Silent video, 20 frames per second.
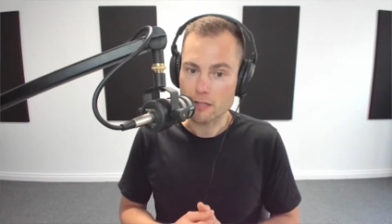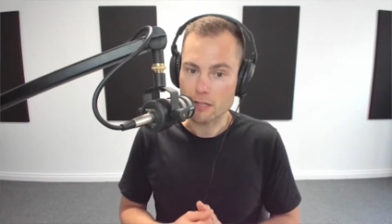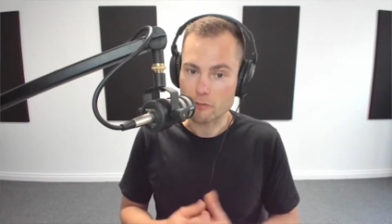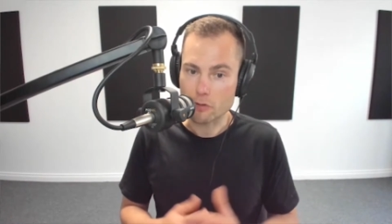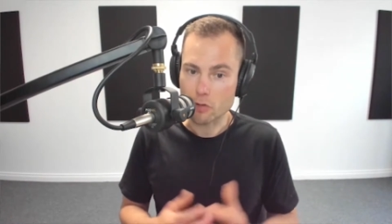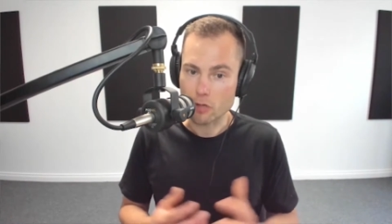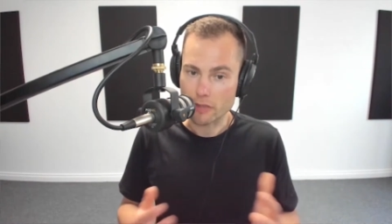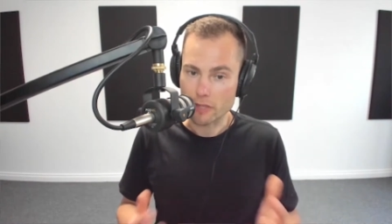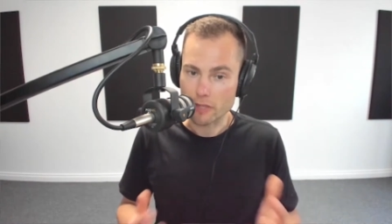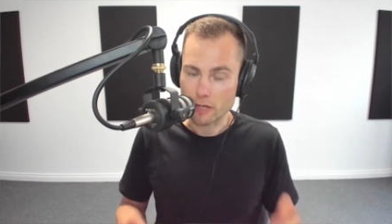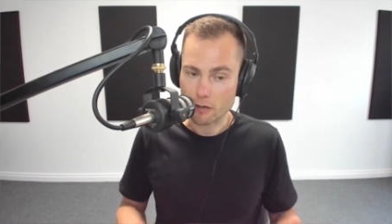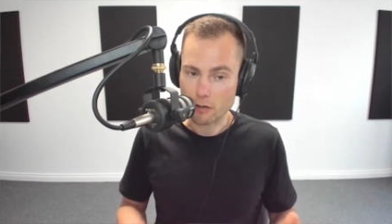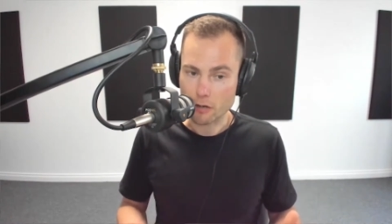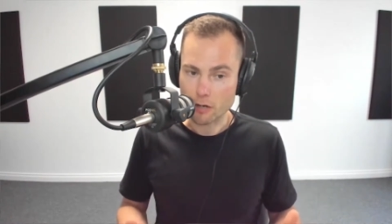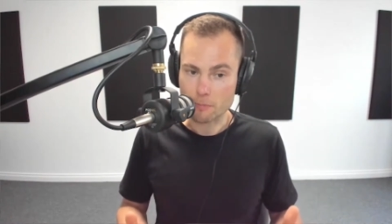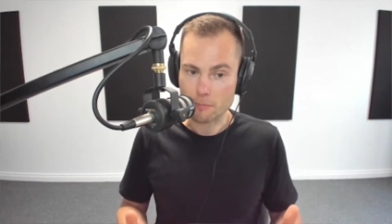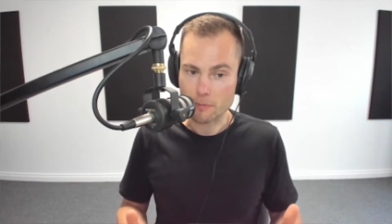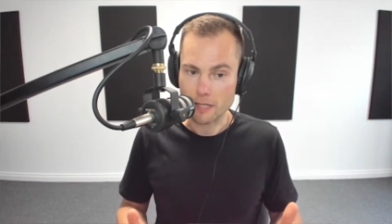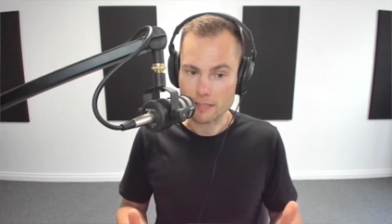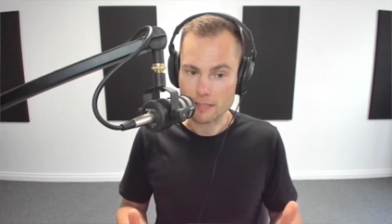They've got their
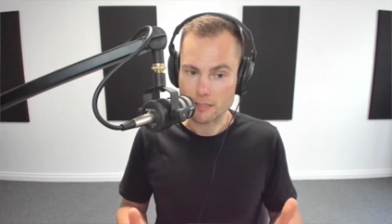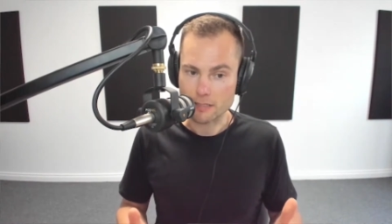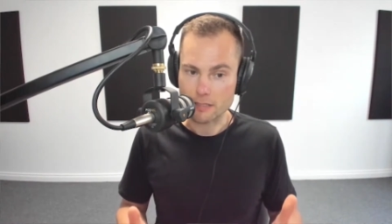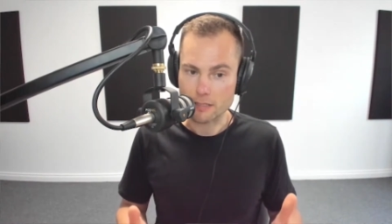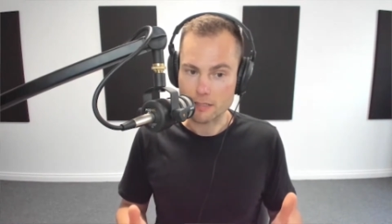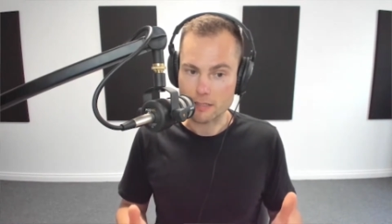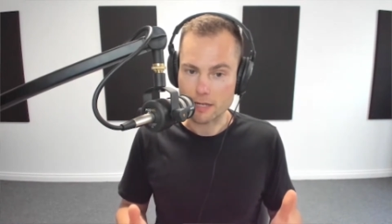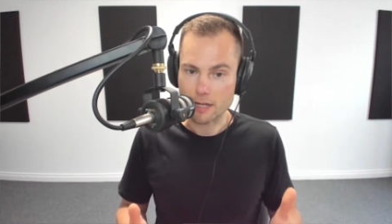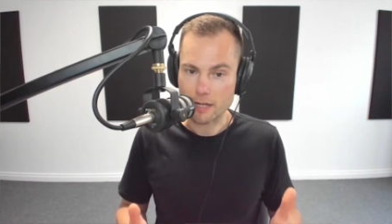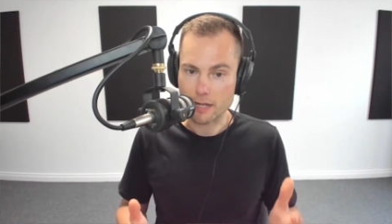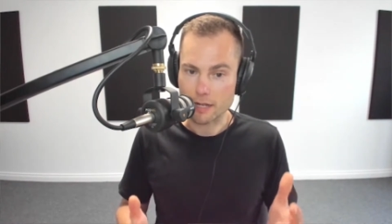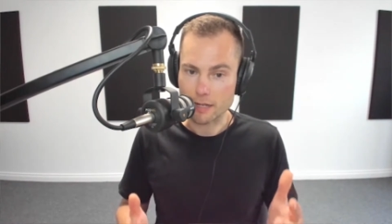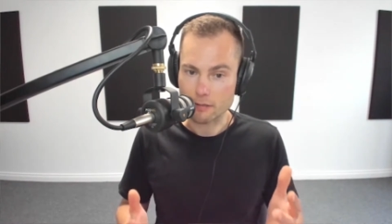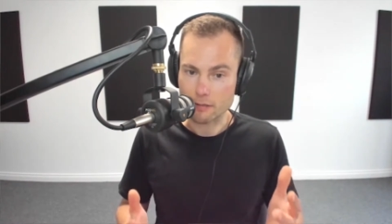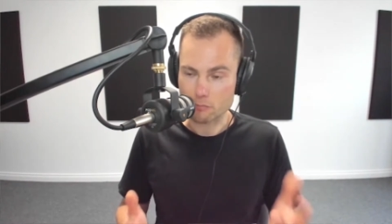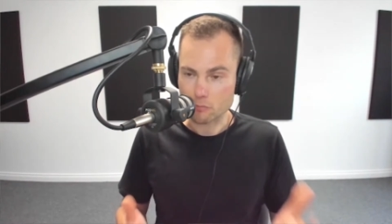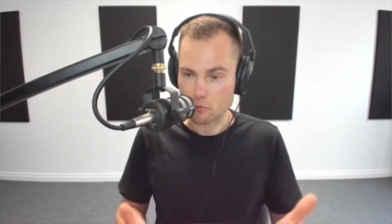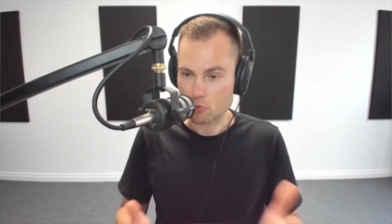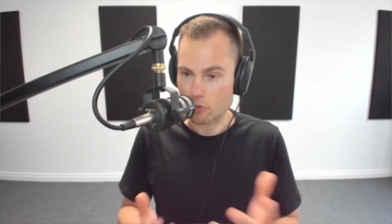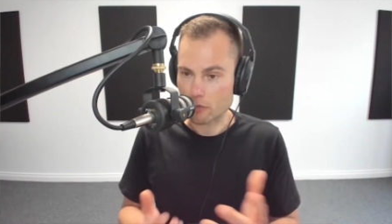chiropractic uh,
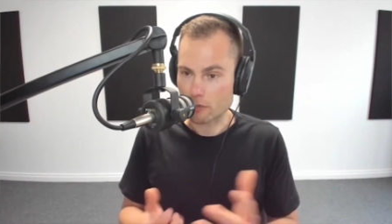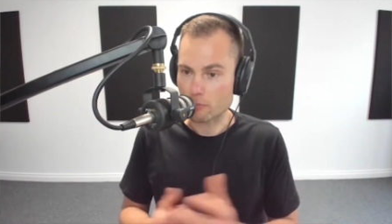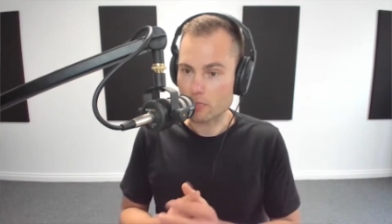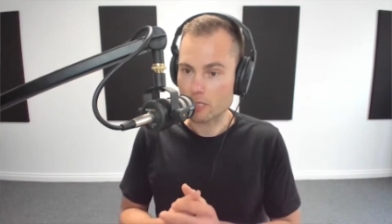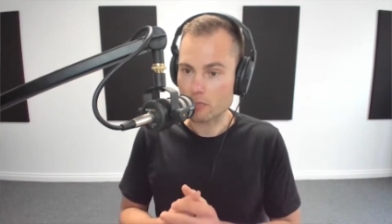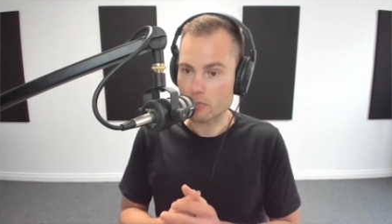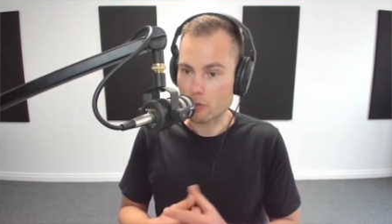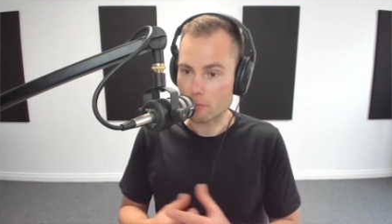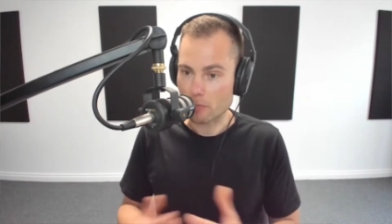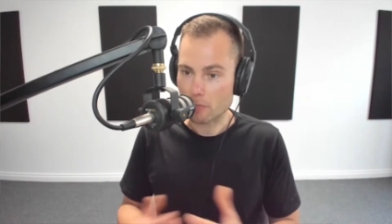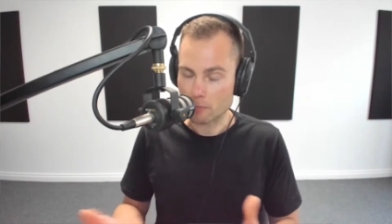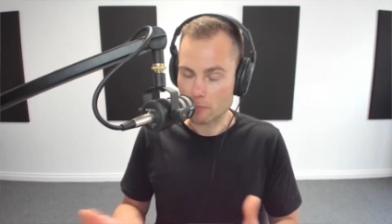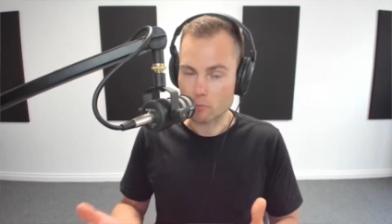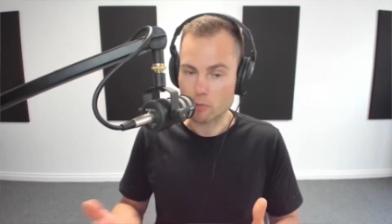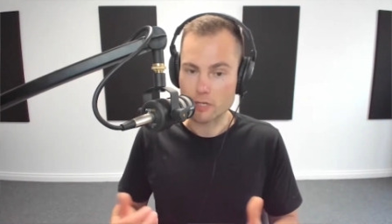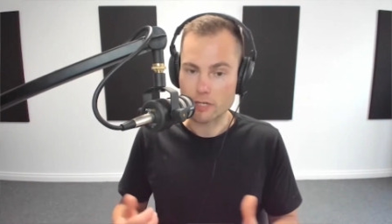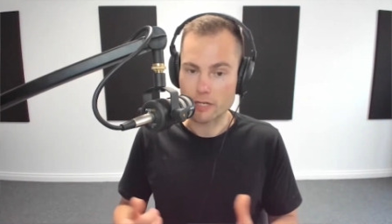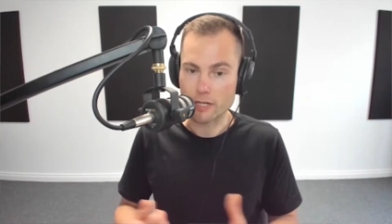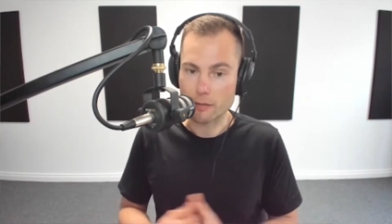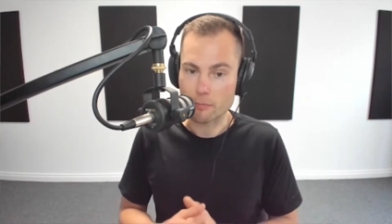treatment where
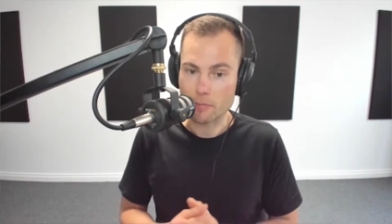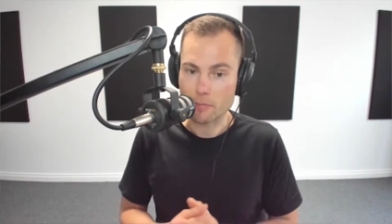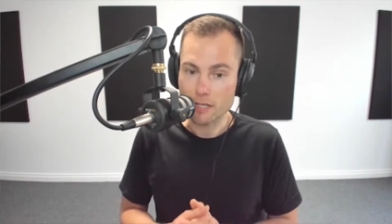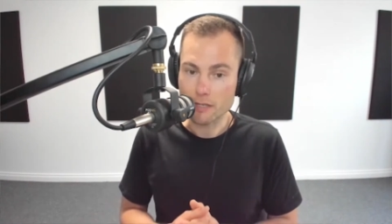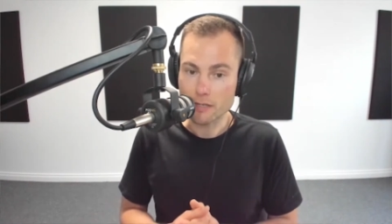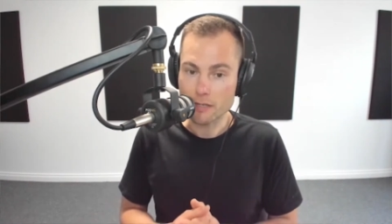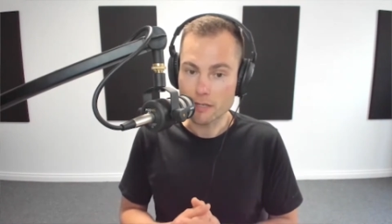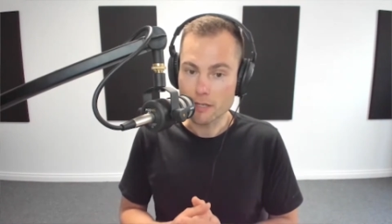people can come in,